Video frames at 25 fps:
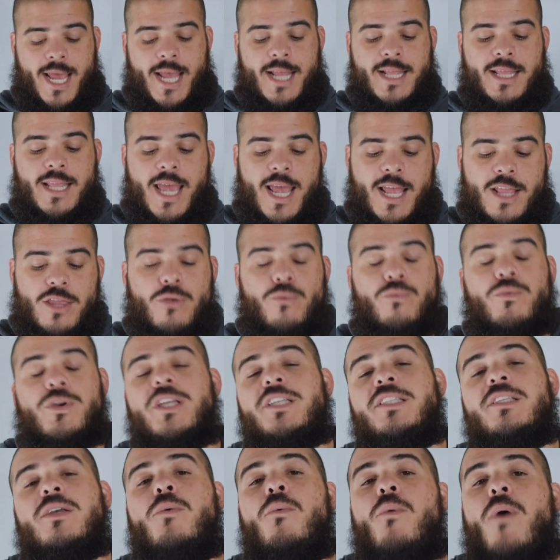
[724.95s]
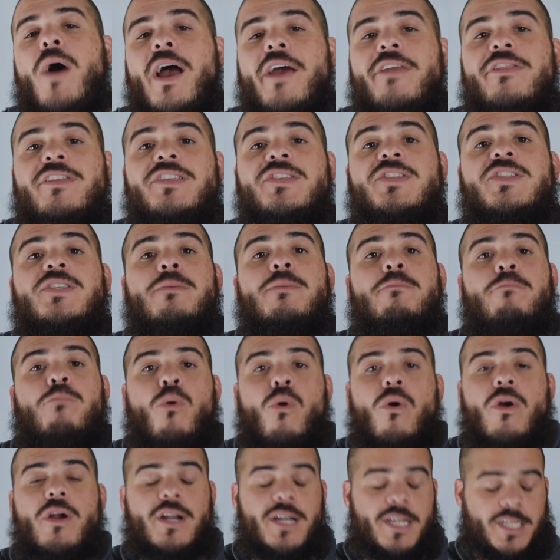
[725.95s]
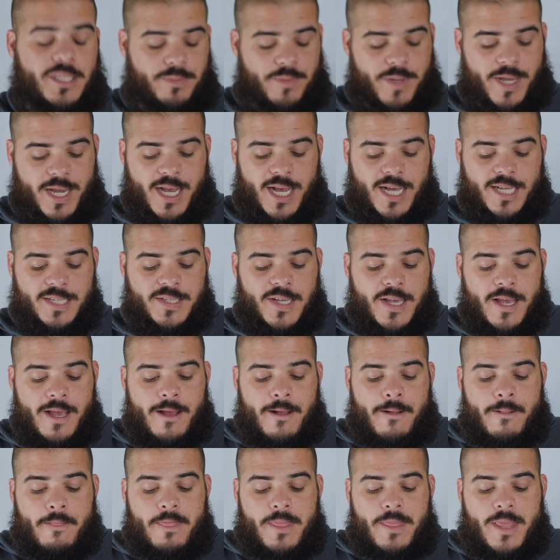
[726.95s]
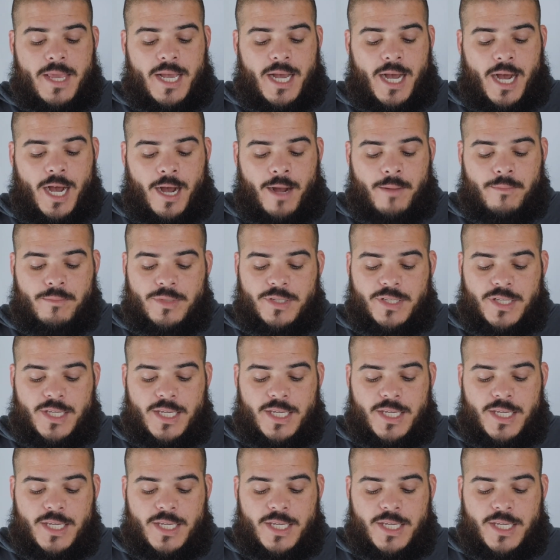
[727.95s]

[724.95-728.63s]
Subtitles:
And the reason why this is important is because, a